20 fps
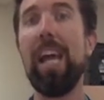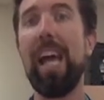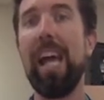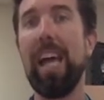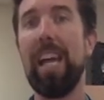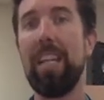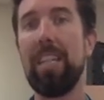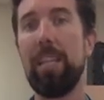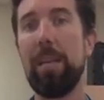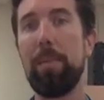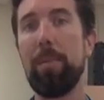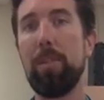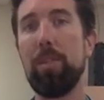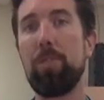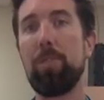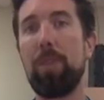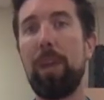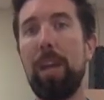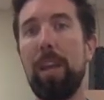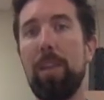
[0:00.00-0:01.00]
and is able to
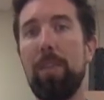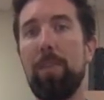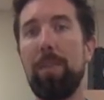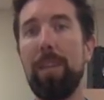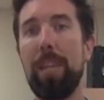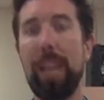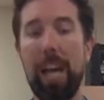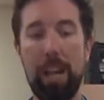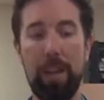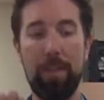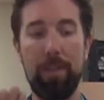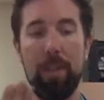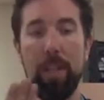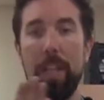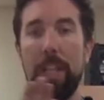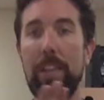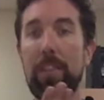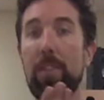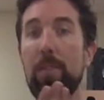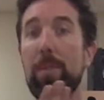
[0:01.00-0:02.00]
dry the reed out. If you
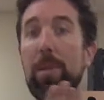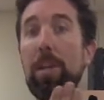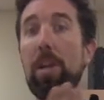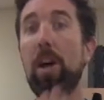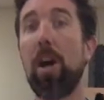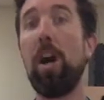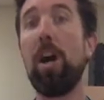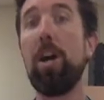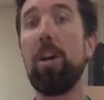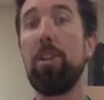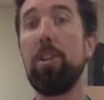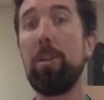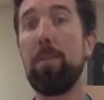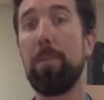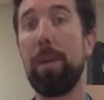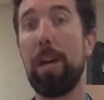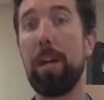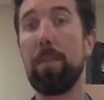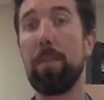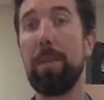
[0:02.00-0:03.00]
leave the reed on your
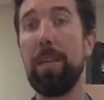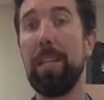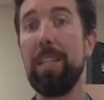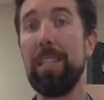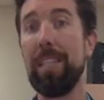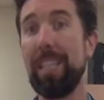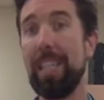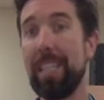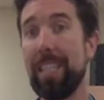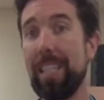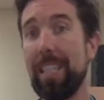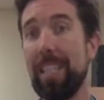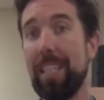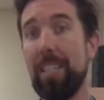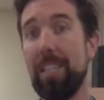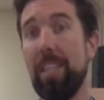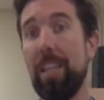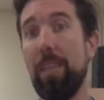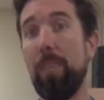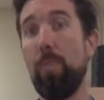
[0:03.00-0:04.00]
mouthpiece, it is going to
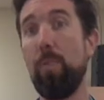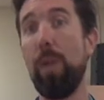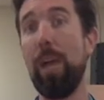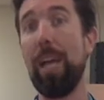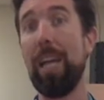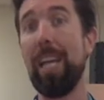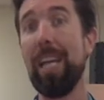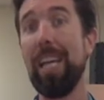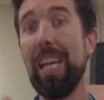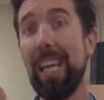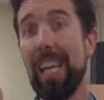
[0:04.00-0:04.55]
stay wet,